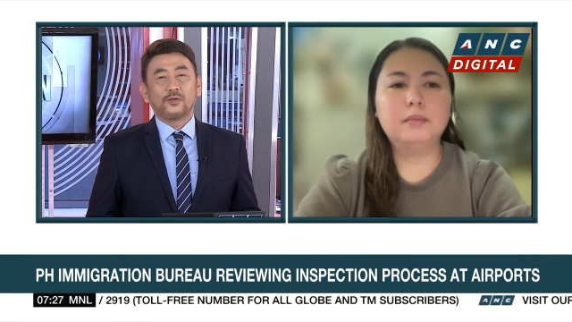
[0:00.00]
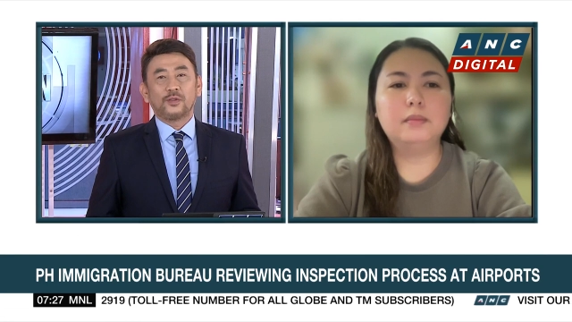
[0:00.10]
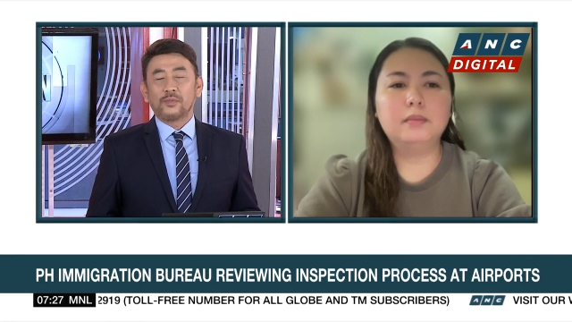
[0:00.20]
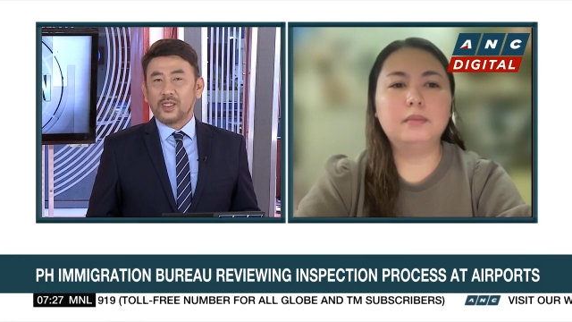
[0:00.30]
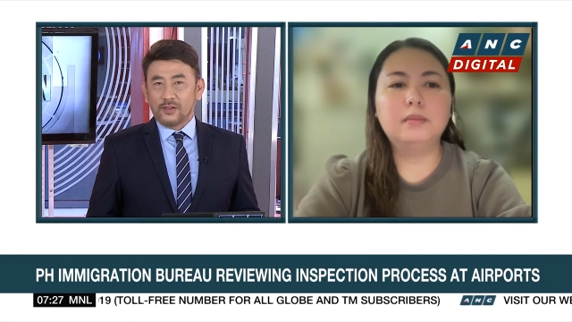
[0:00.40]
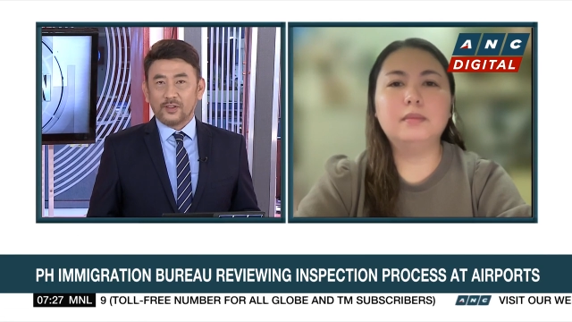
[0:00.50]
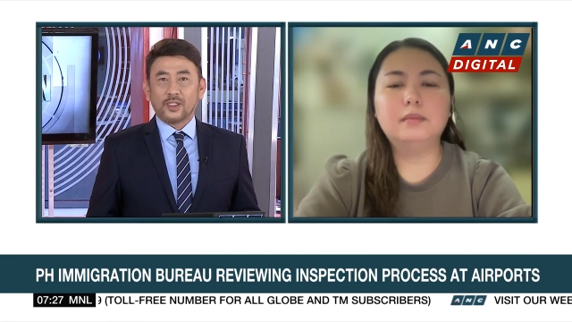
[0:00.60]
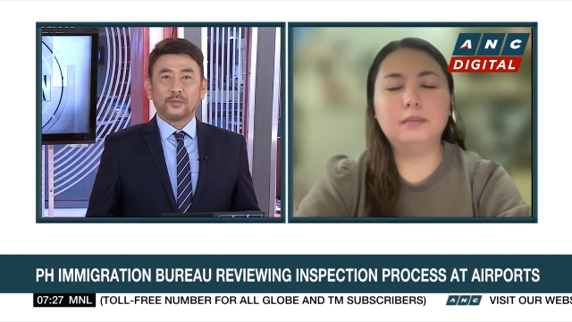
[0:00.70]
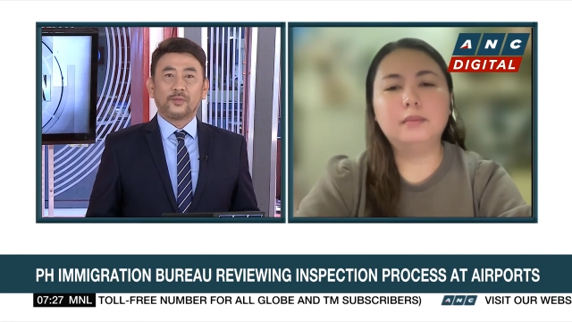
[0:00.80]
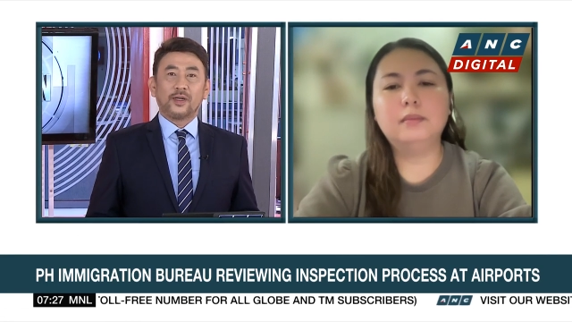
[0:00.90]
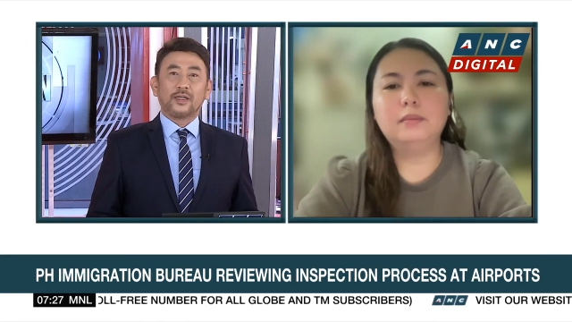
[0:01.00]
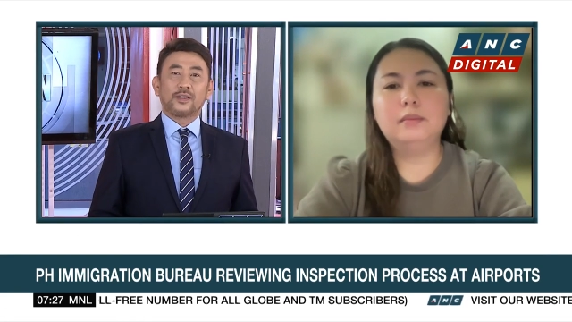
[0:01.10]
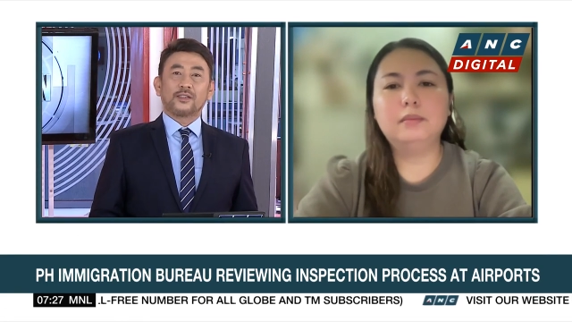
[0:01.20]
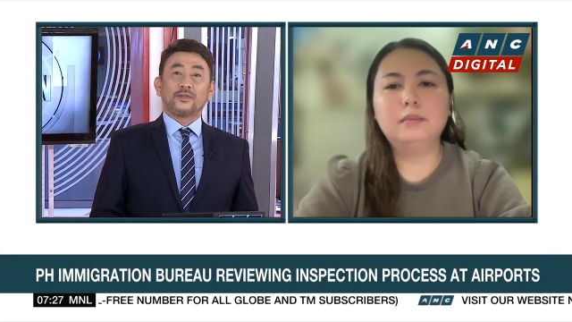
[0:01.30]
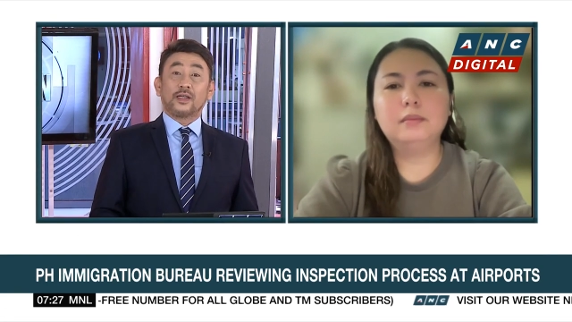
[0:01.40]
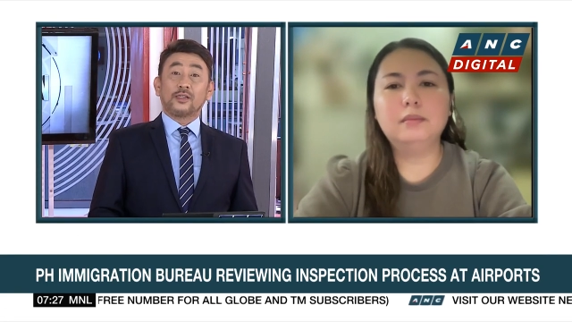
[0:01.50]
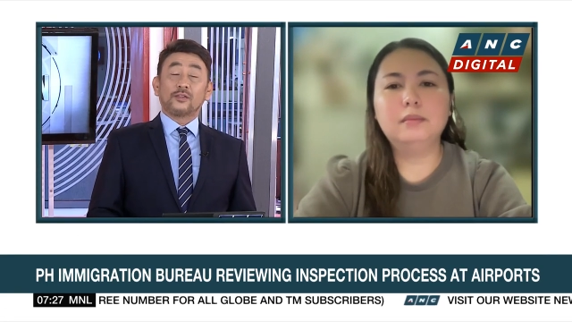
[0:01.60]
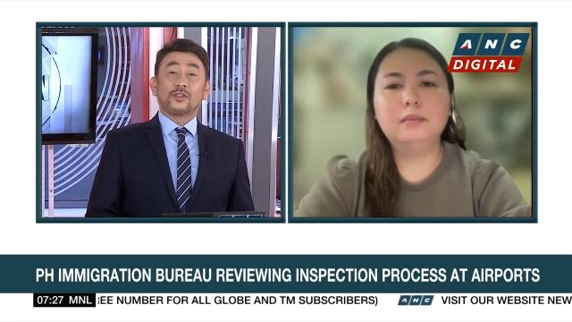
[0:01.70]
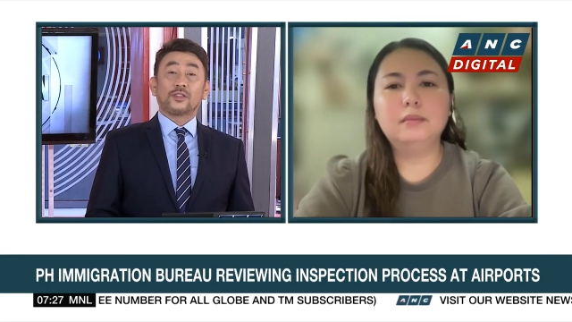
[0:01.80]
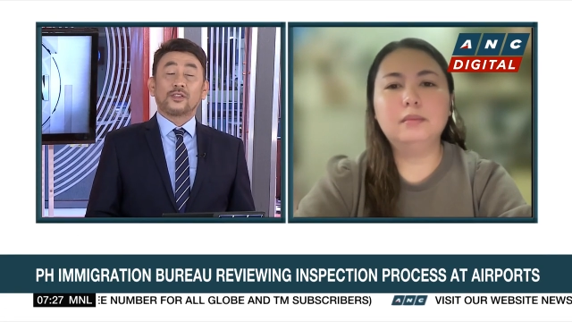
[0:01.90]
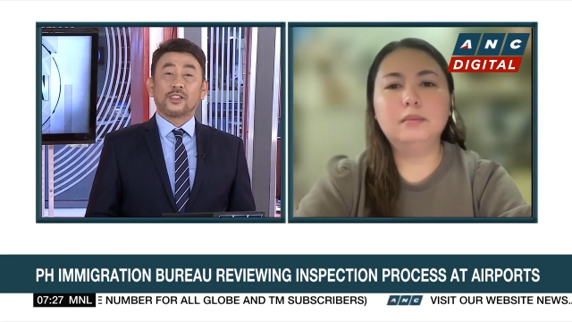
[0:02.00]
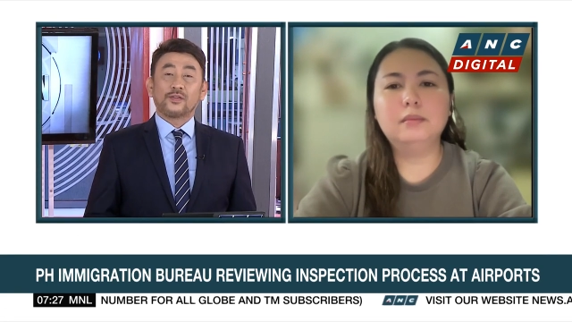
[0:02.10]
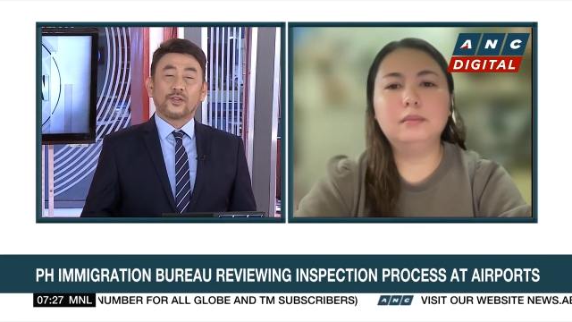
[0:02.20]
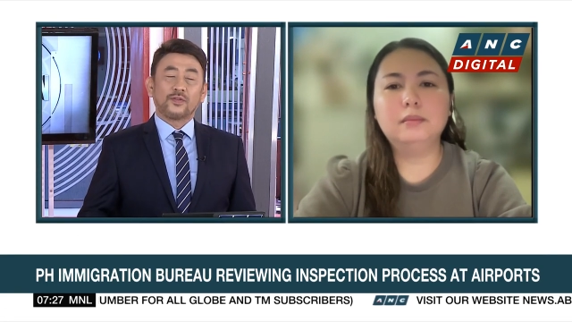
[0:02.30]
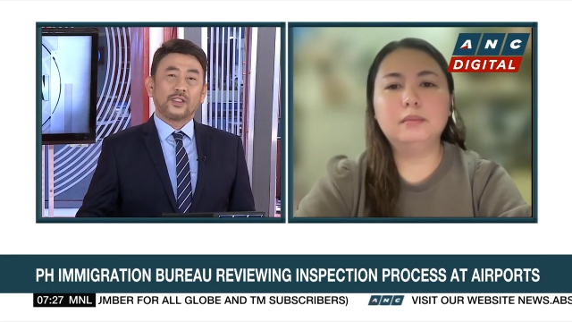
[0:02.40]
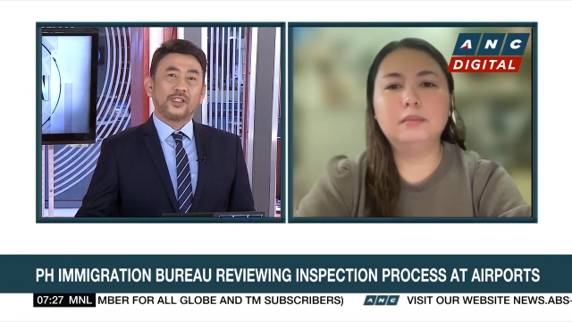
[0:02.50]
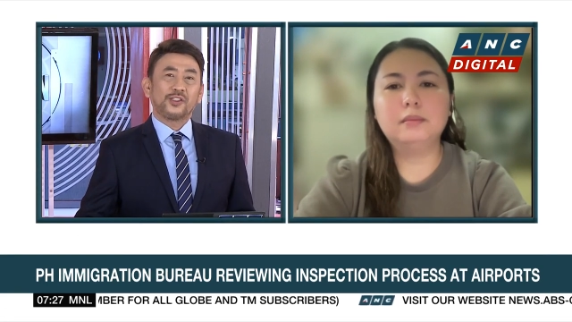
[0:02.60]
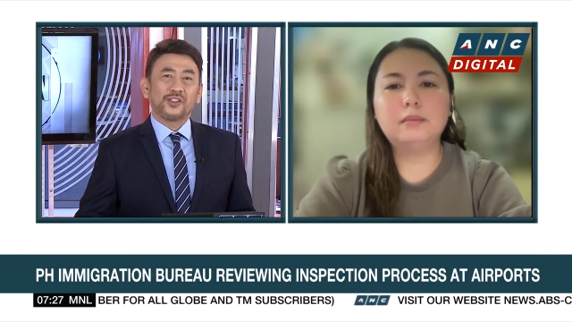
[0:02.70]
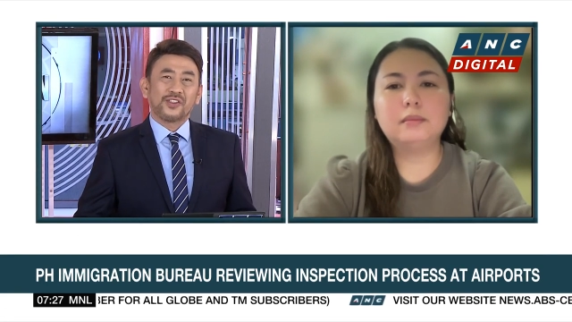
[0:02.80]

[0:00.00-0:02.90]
Speaker 1: with many of our kababayans flying overseas for vacations.